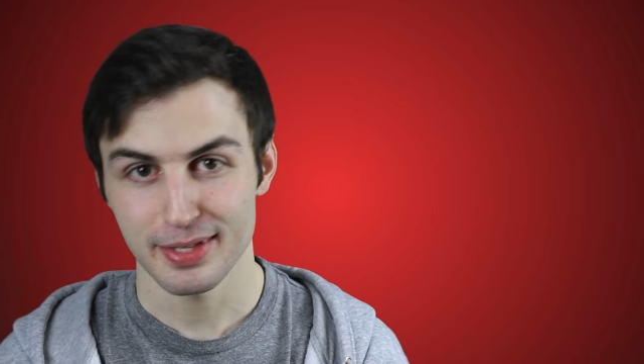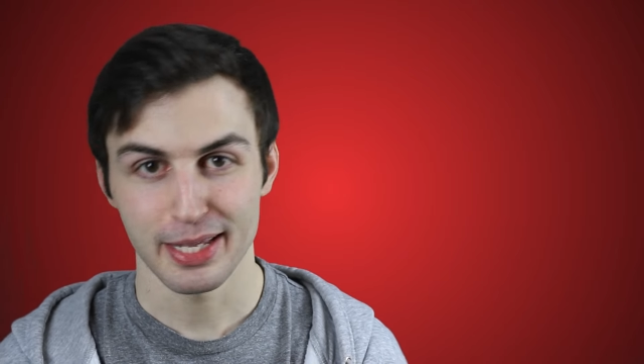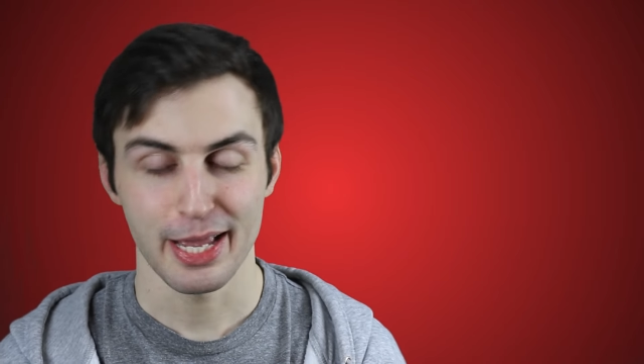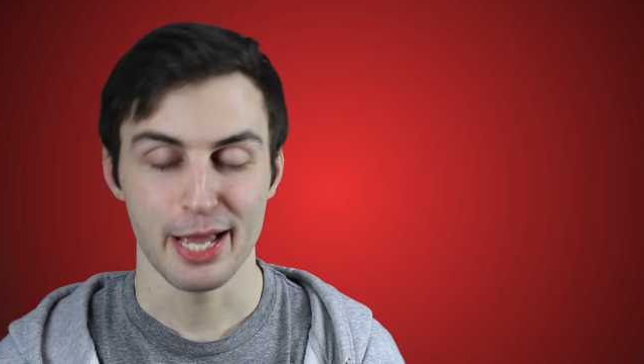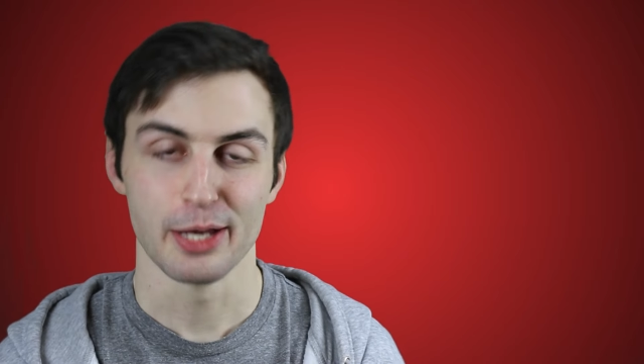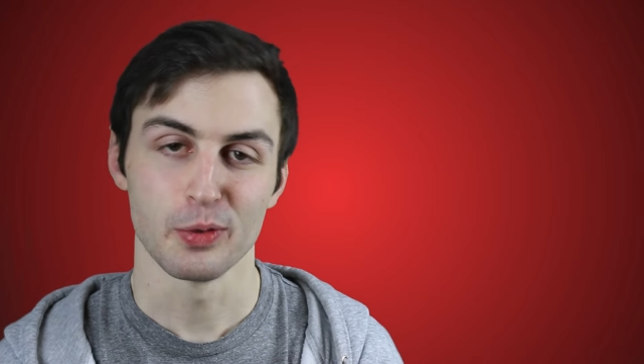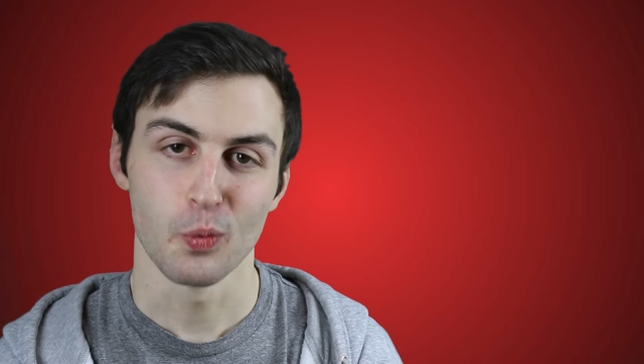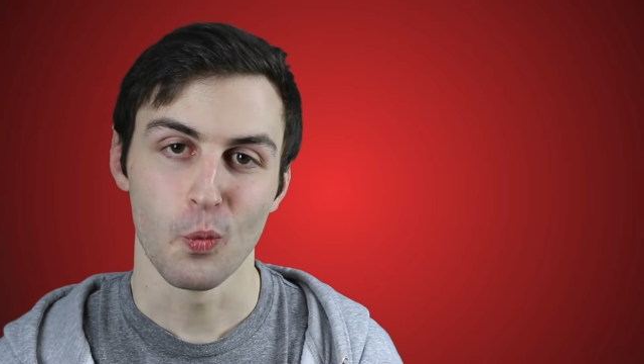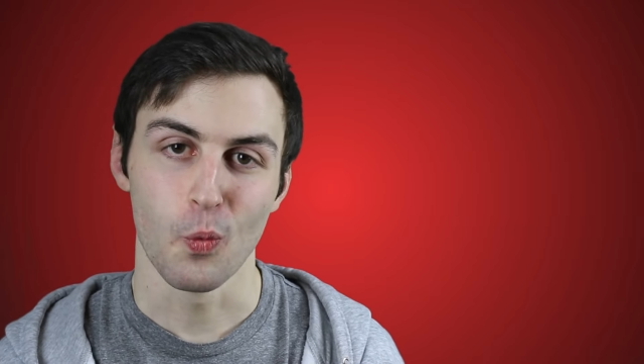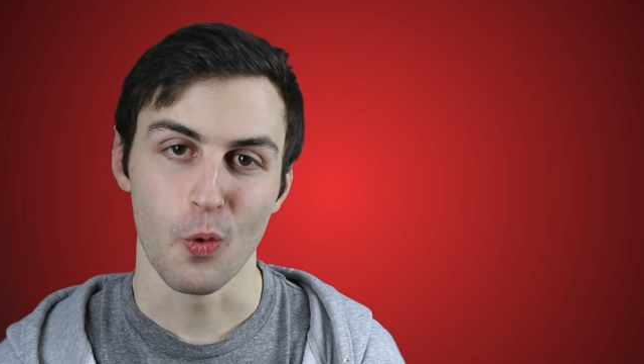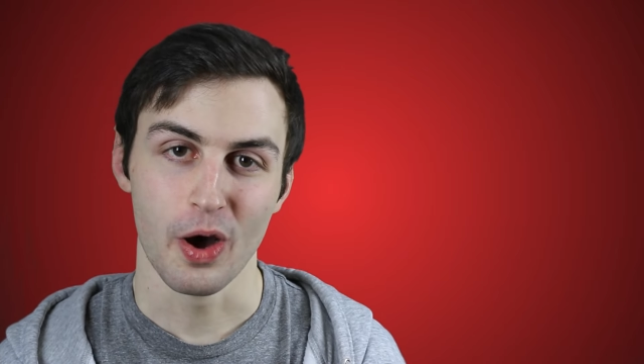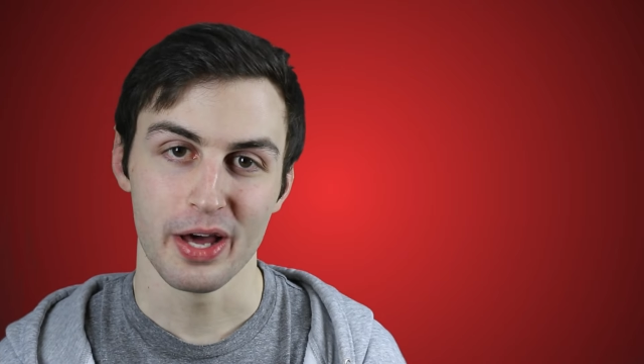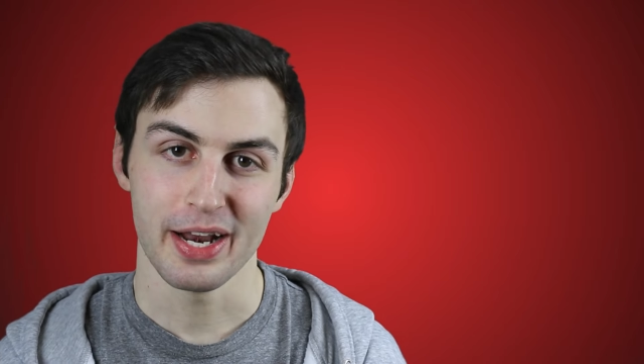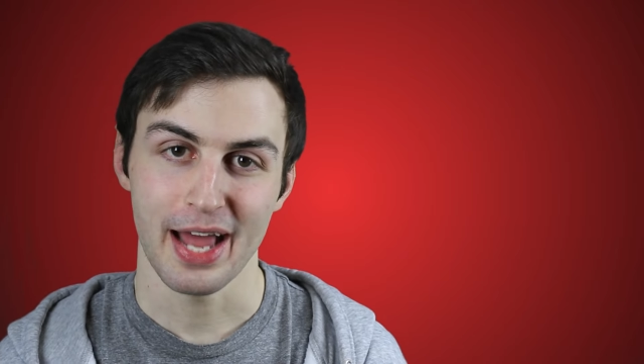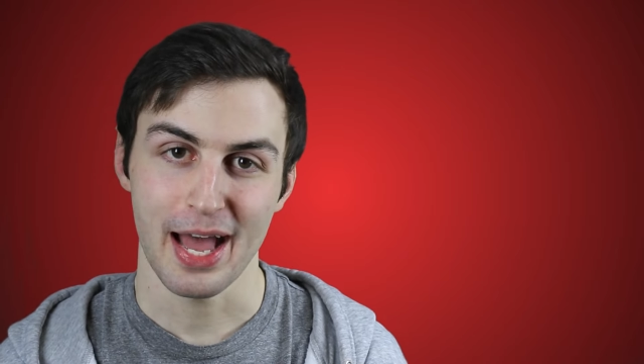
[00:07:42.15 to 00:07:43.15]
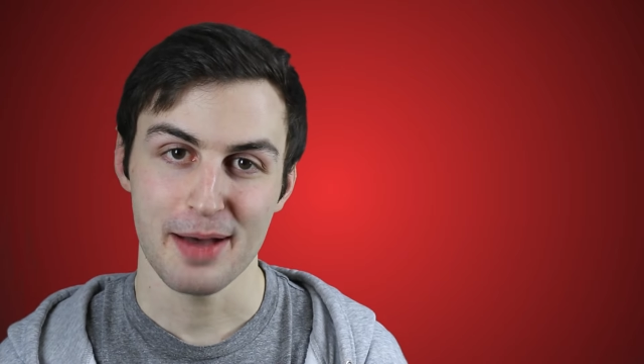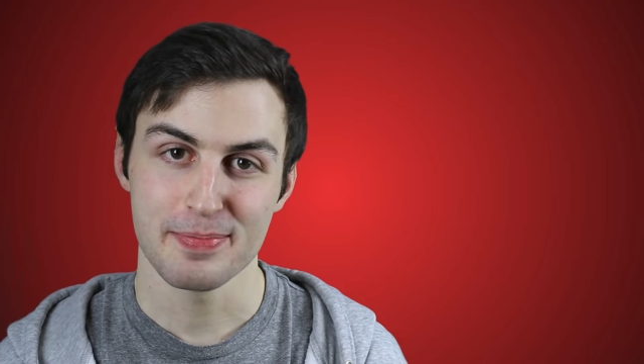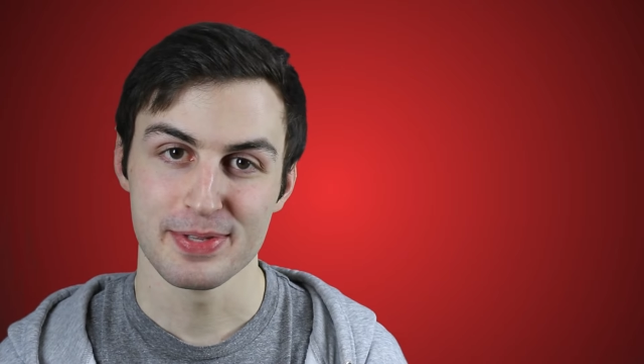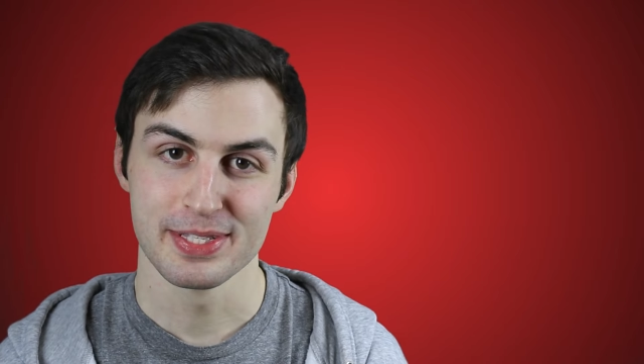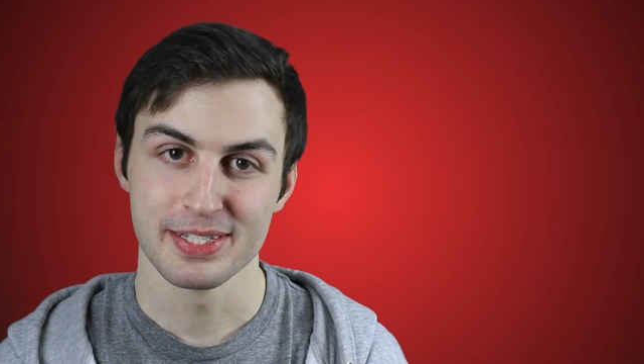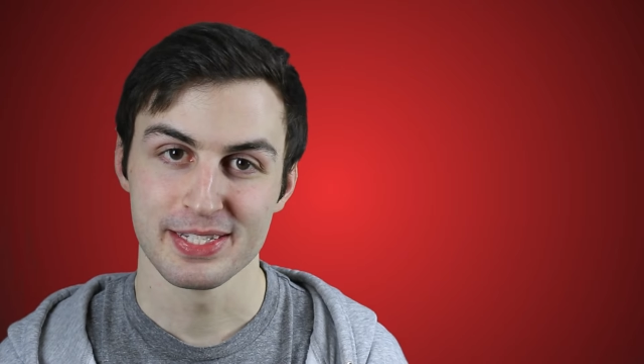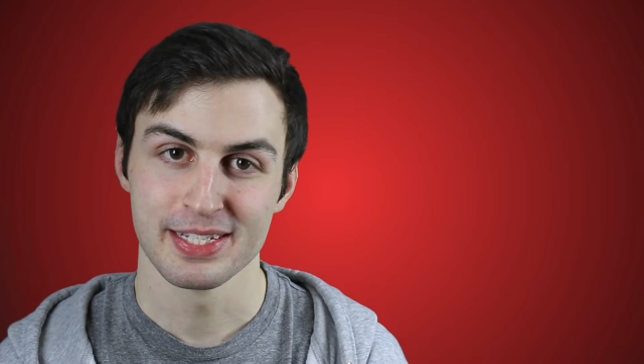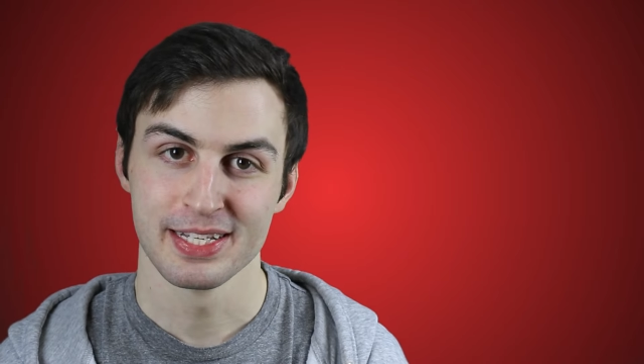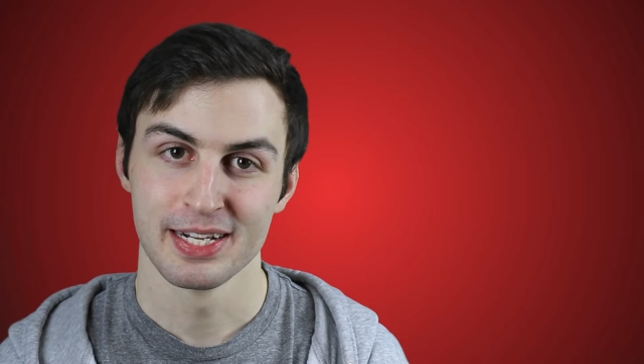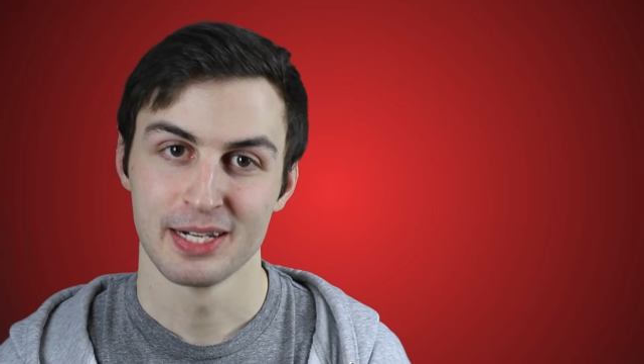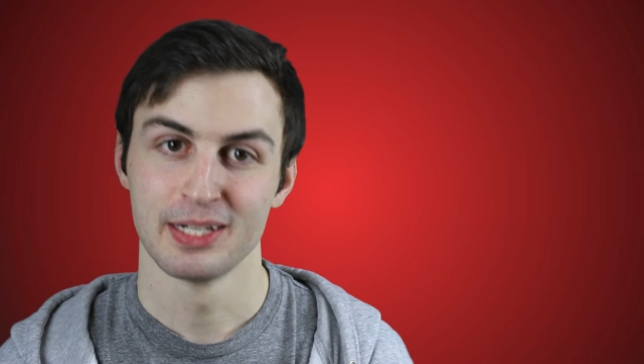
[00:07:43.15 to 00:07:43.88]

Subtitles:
And what happens?